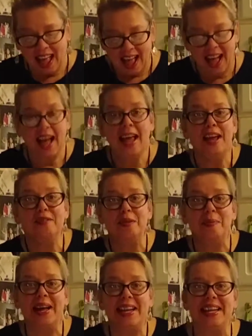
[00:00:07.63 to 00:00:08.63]
Hi
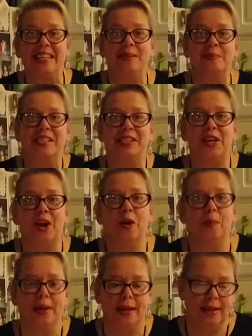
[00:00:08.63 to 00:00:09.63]
everybody, it's
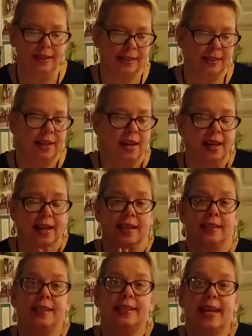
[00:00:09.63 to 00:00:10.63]
Mrs.Youmans,
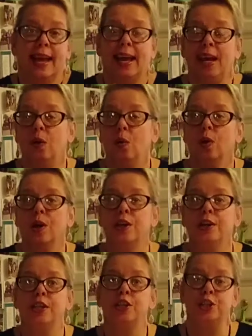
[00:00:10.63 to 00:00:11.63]
and today we're
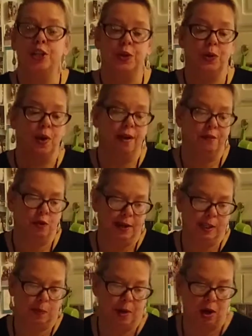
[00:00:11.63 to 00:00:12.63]
going to do a few
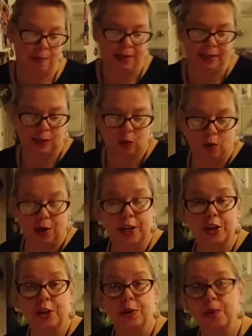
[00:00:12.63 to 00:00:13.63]
experiments. We're going
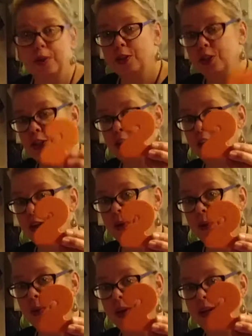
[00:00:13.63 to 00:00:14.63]
to do
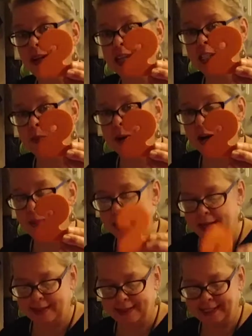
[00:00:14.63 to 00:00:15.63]
2
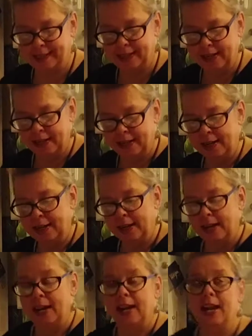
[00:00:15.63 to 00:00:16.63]
experiments,
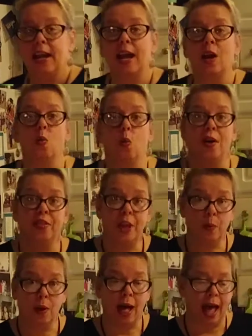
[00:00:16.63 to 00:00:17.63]
and what they
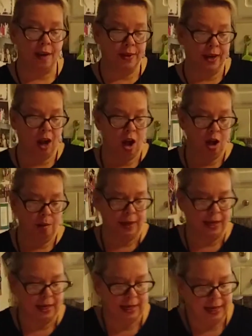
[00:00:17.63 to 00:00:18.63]
will have in
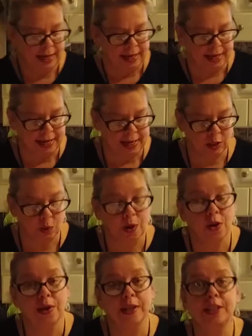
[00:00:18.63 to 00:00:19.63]
common is we're
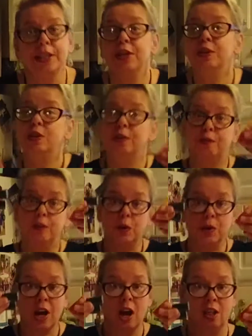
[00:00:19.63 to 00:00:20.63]
going to use
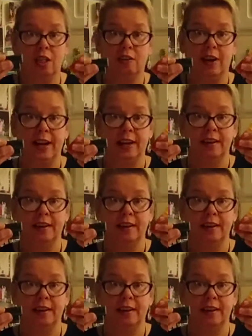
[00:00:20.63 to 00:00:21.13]
food coloring